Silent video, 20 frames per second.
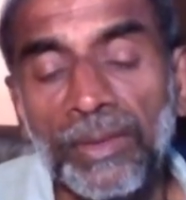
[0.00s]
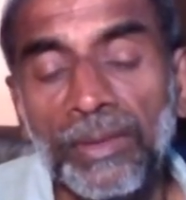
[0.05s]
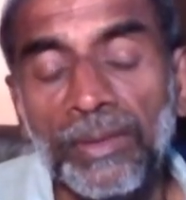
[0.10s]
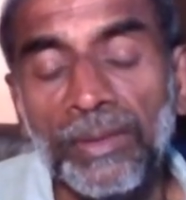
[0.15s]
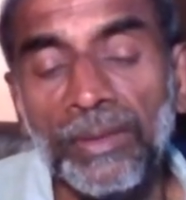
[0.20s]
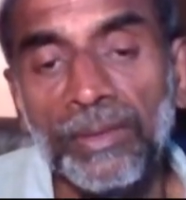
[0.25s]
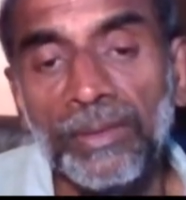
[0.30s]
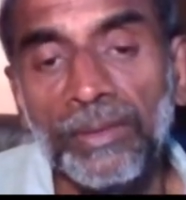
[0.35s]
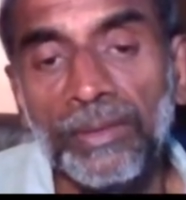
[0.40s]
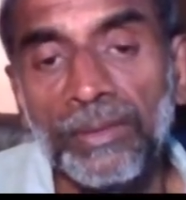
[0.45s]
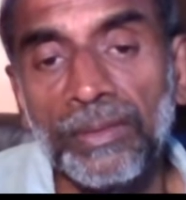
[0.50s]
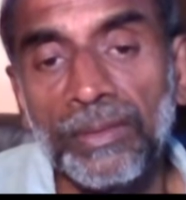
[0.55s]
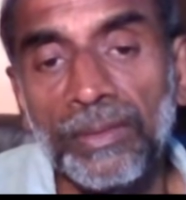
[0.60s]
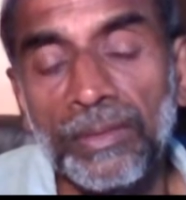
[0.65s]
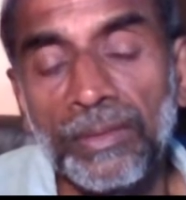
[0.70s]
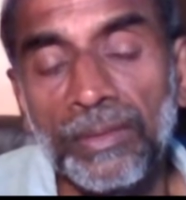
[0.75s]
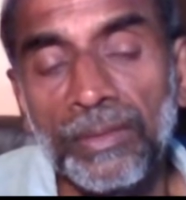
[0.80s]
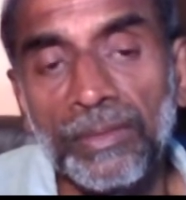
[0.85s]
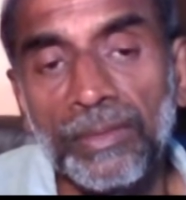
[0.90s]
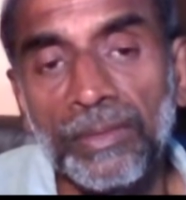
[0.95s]
uh,
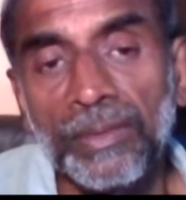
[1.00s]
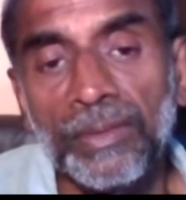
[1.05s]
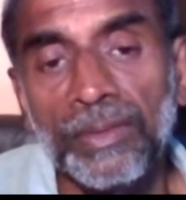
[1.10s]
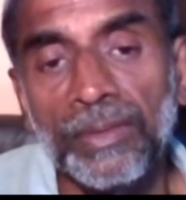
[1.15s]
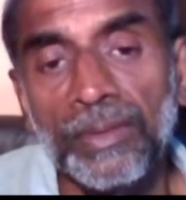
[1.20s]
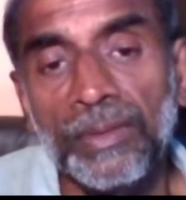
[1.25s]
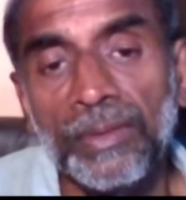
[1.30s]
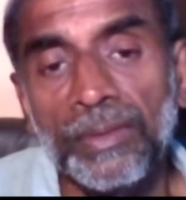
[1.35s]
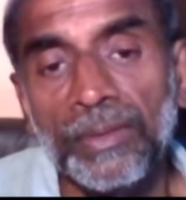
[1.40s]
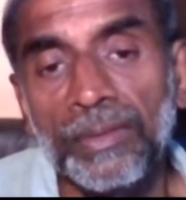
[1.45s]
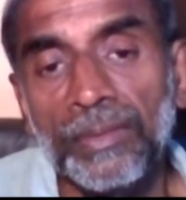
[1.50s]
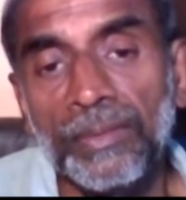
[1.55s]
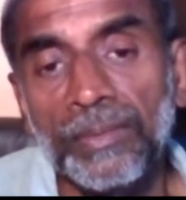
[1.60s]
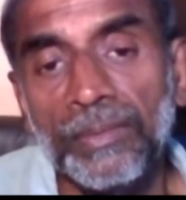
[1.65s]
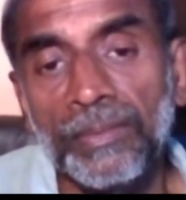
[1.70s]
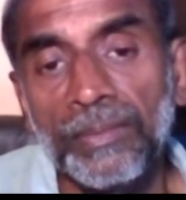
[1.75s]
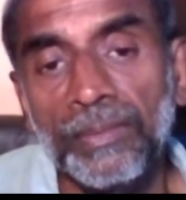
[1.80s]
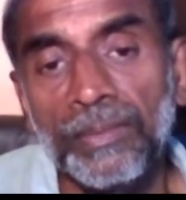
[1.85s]
uh,